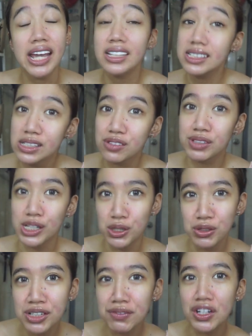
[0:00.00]
Aliens of the
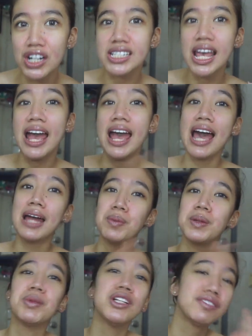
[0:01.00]
universe and
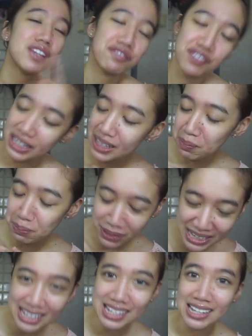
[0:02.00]
people of the
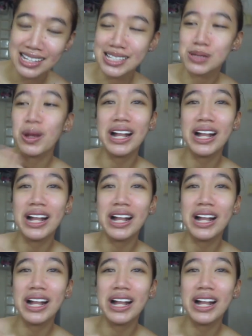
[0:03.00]
Philippines.